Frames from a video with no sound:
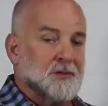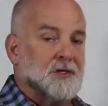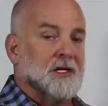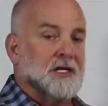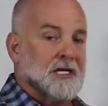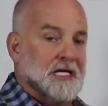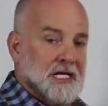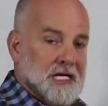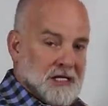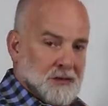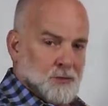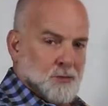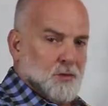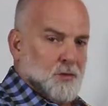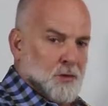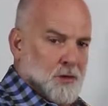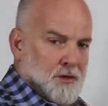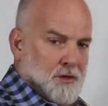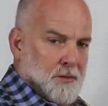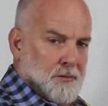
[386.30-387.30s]
again,
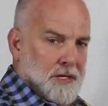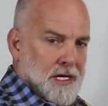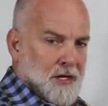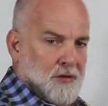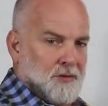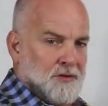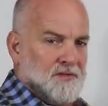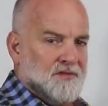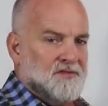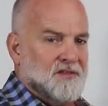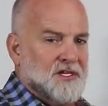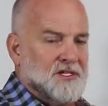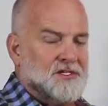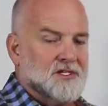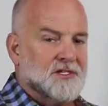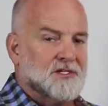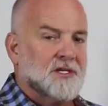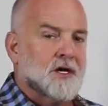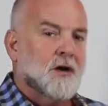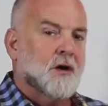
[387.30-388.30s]
will come back with a
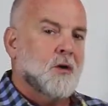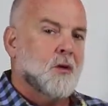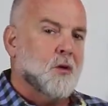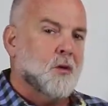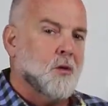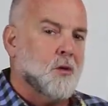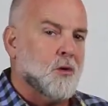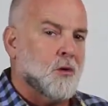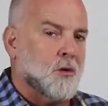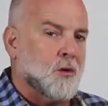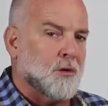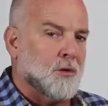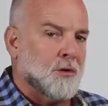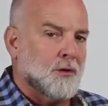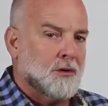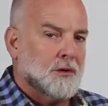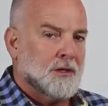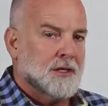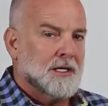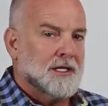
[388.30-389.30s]
vengeance, or
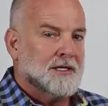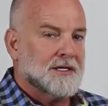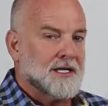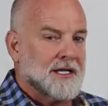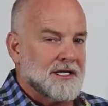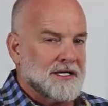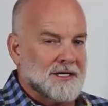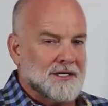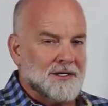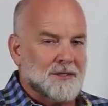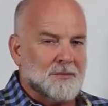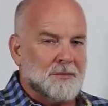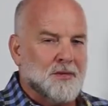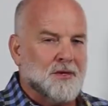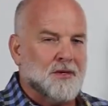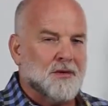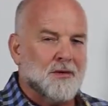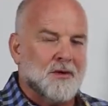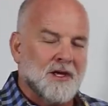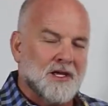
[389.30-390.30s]
they can
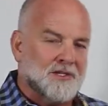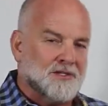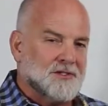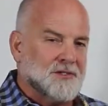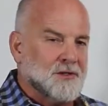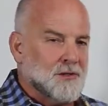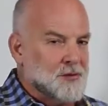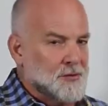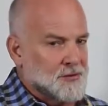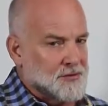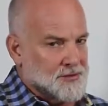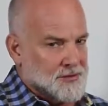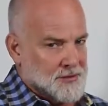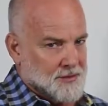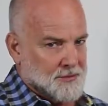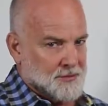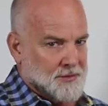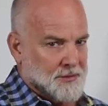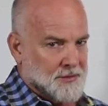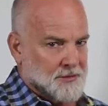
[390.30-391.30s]
appear as new
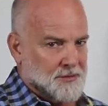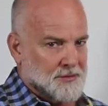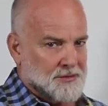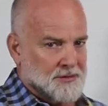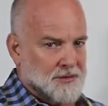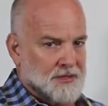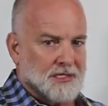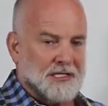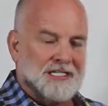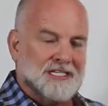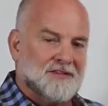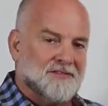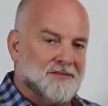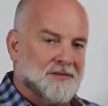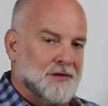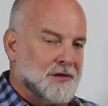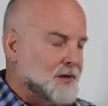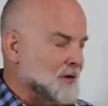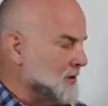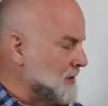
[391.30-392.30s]
symptoms in a
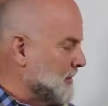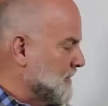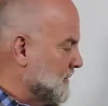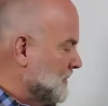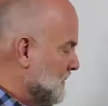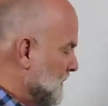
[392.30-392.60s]
different area.